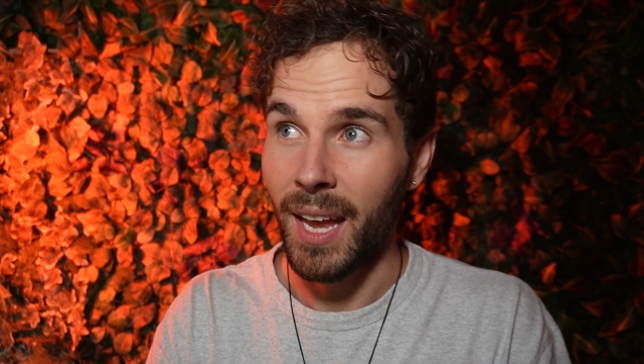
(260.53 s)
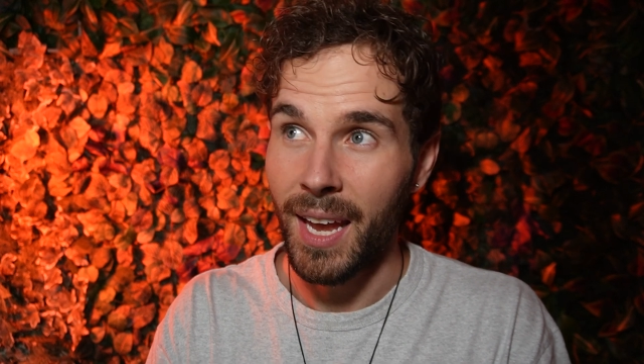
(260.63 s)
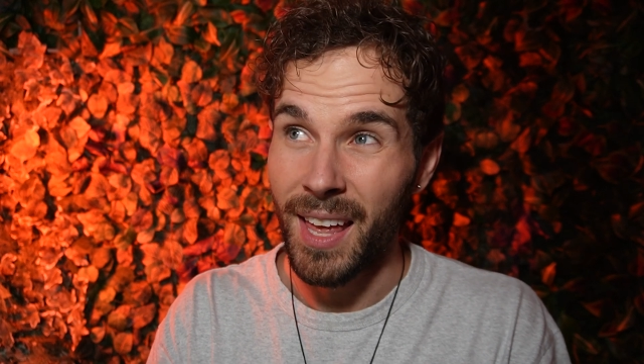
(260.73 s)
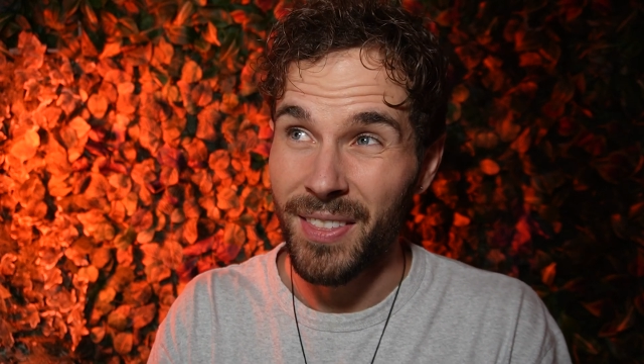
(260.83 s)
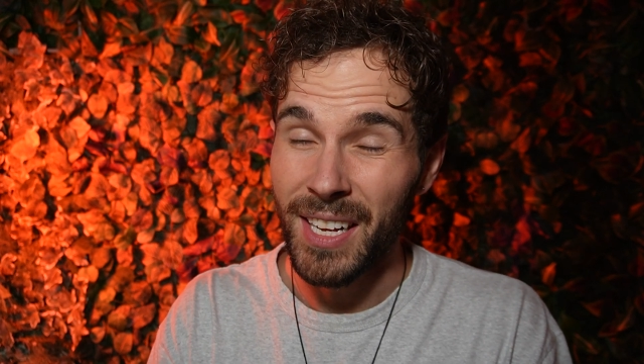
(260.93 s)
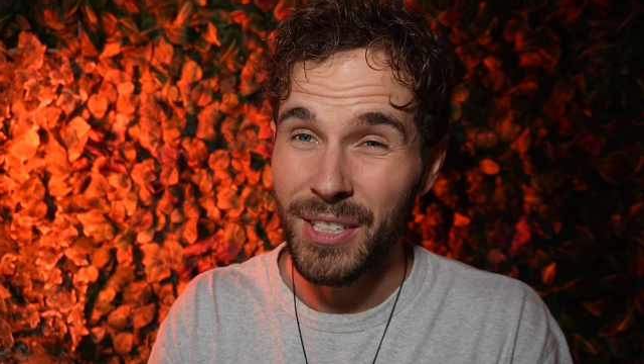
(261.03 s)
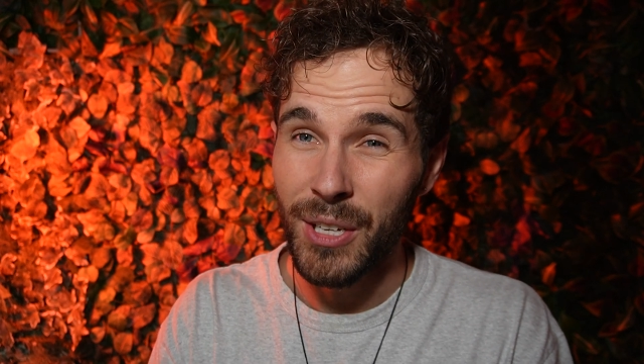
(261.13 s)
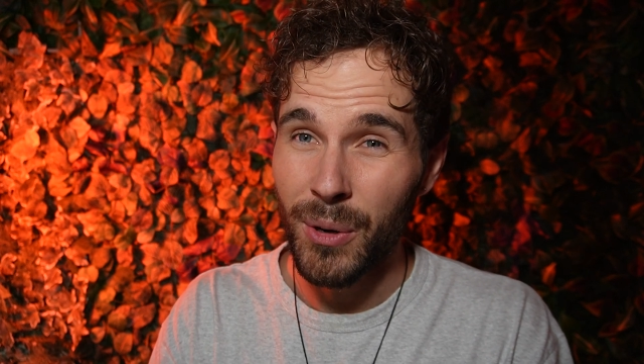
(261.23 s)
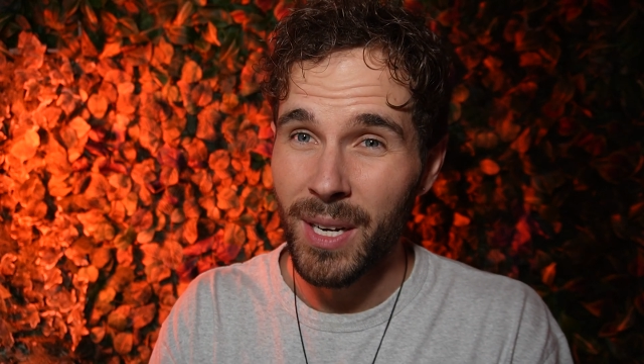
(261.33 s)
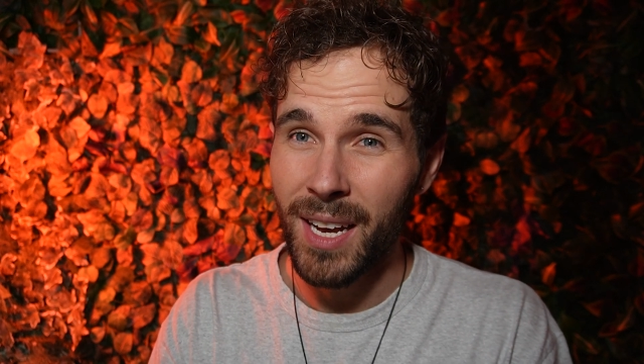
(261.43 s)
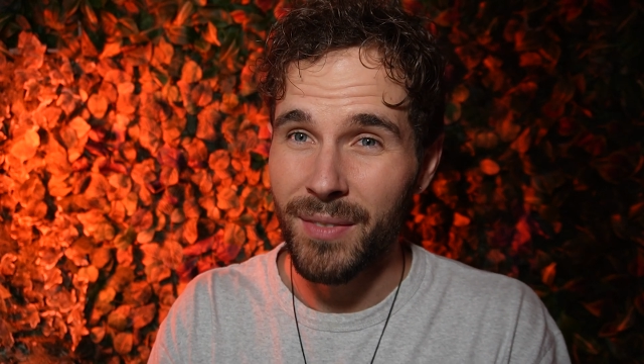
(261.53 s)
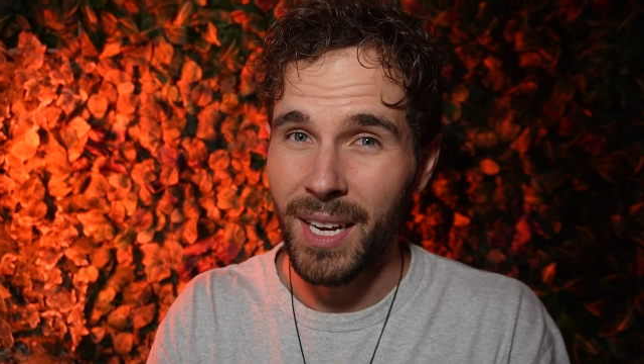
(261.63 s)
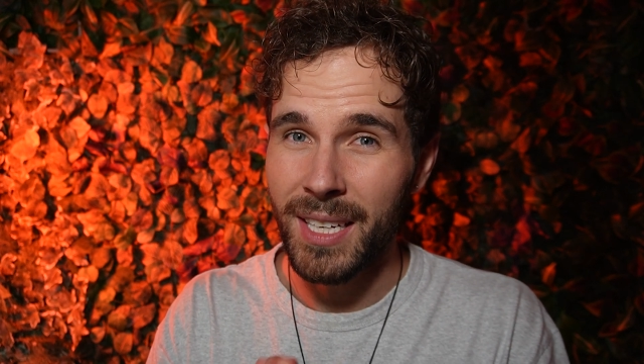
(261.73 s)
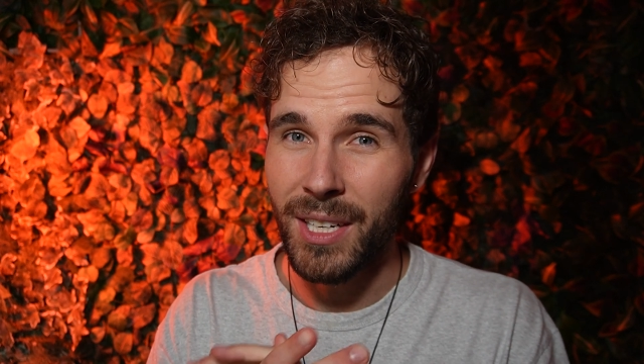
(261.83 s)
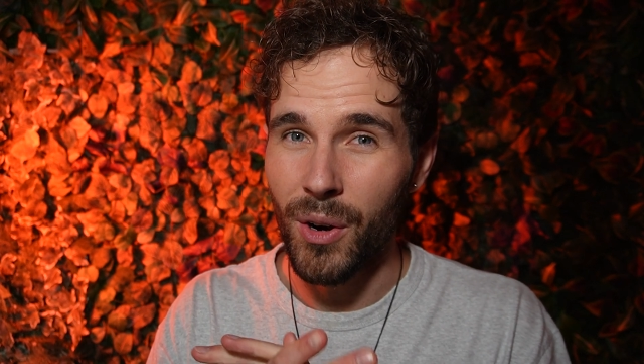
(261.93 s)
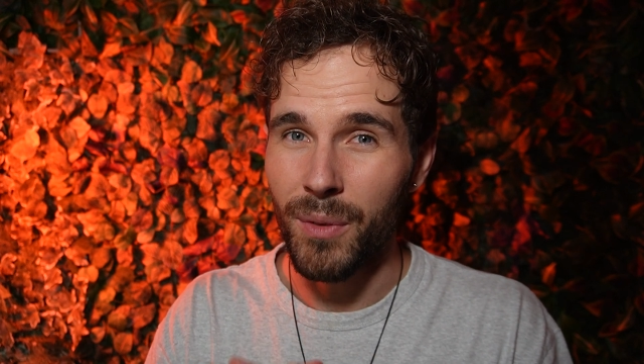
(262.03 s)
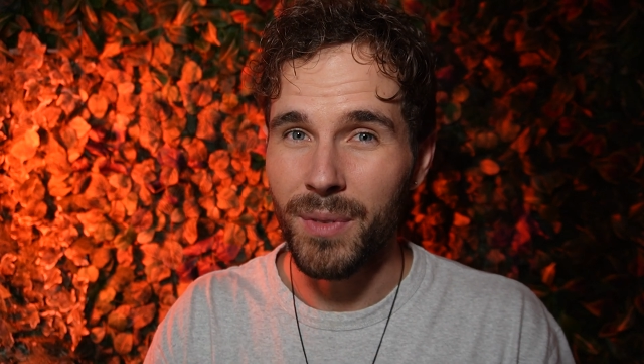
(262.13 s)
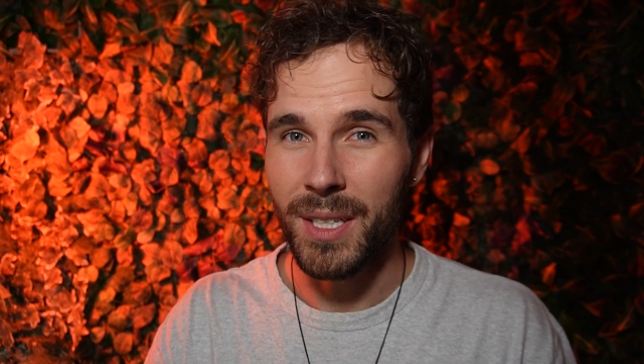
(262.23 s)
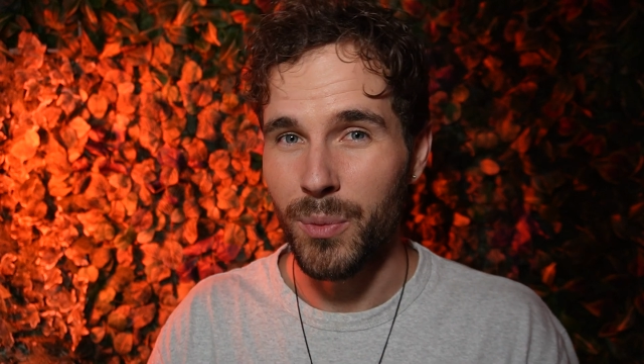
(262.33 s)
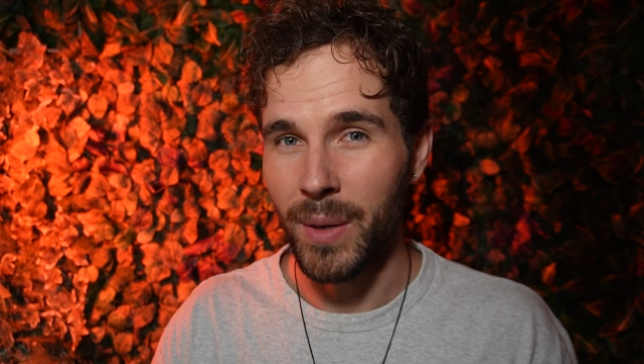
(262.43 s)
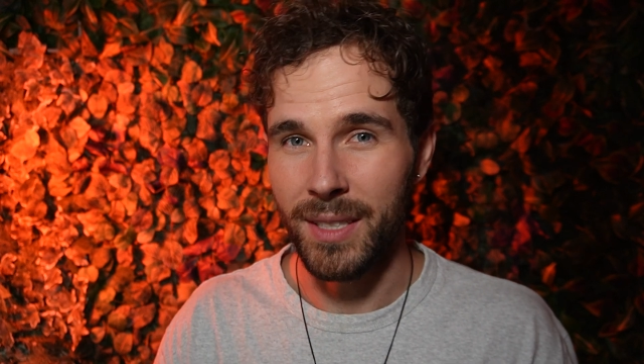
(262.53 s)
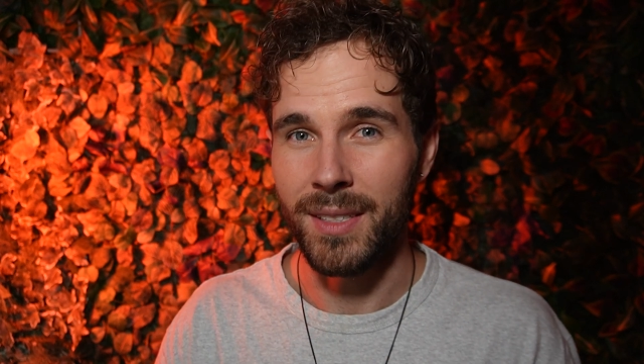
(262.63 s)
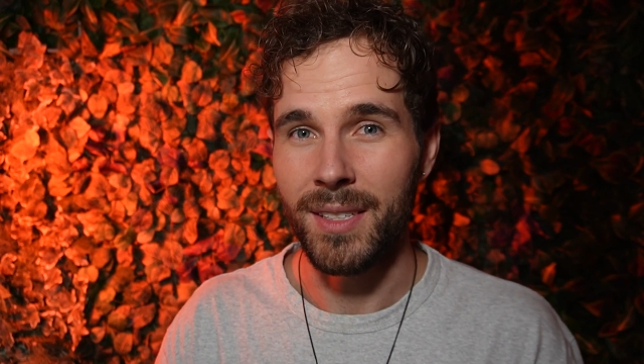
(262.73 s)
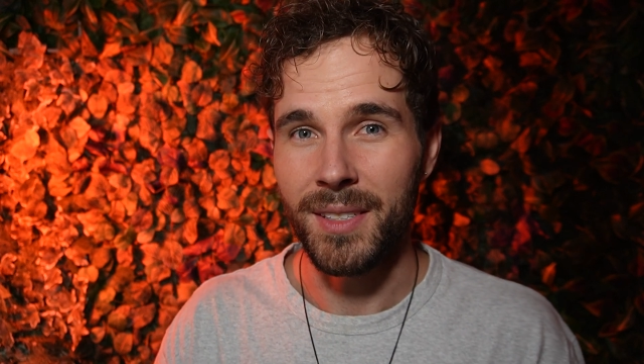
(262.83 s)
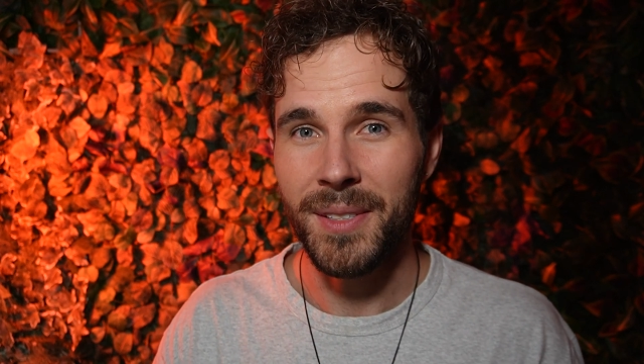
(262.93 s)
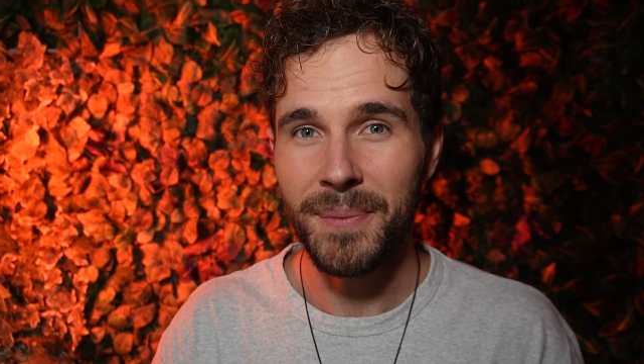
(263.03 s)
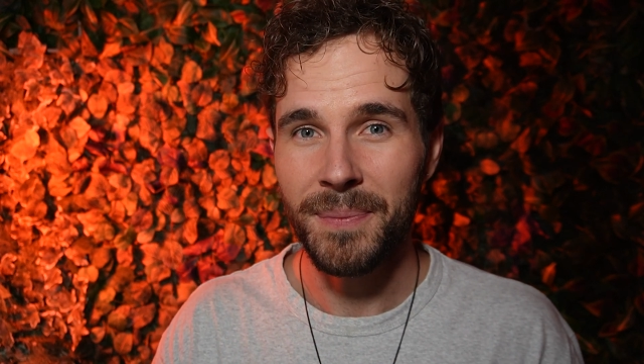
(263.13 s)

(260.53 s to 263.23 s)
and they don't have any obvious weaknesses.